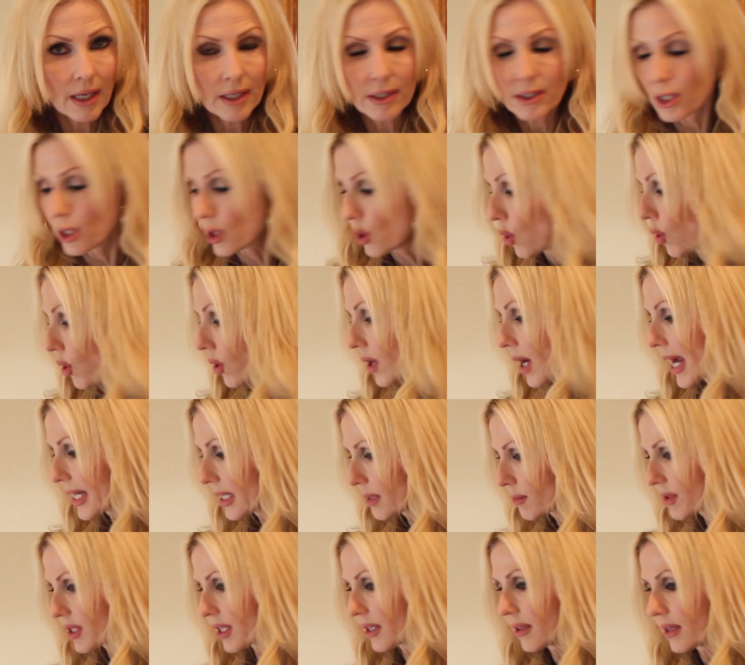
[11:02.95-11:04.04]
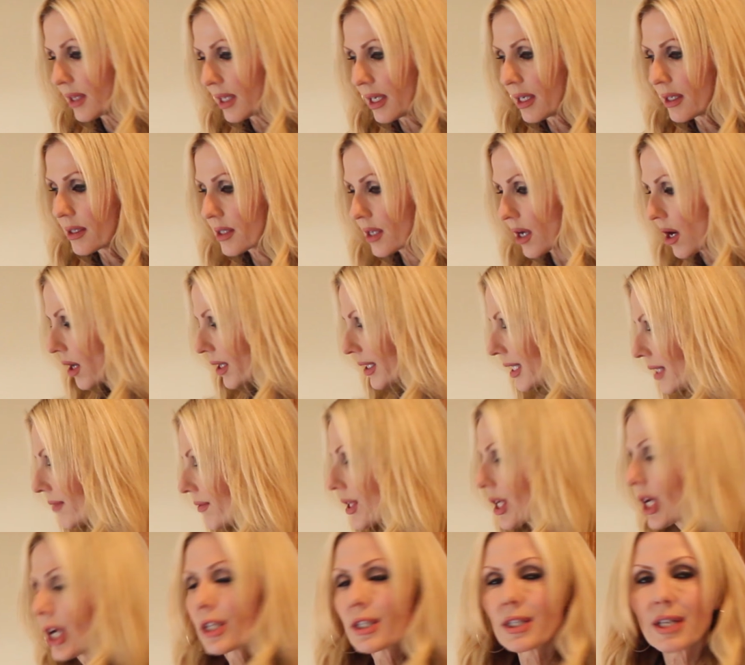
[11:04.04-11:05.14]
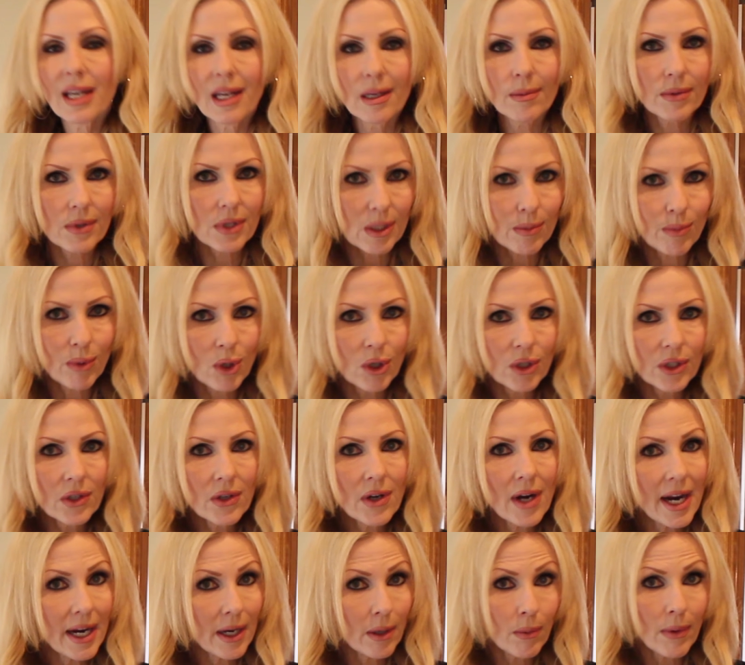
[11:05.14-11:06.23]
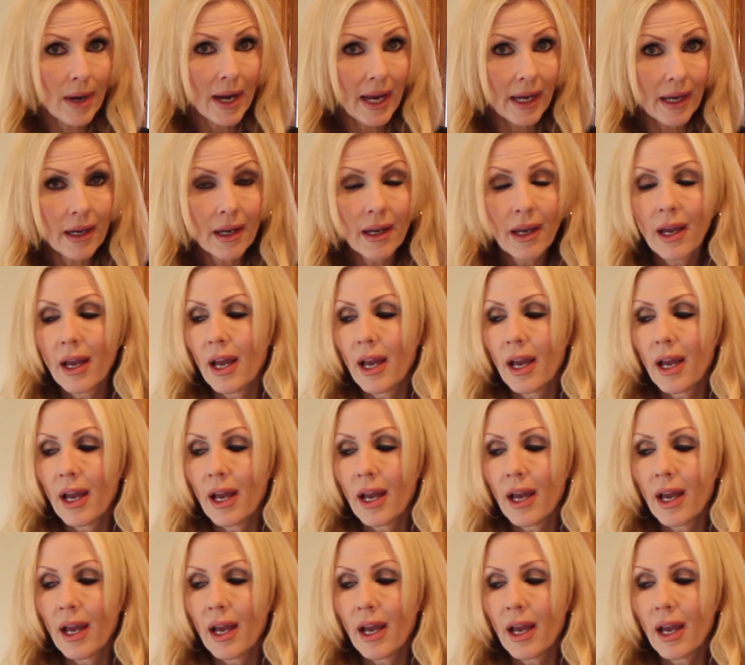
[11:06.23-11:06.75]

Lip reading: decor items and things, even on tables, to pull your eye away.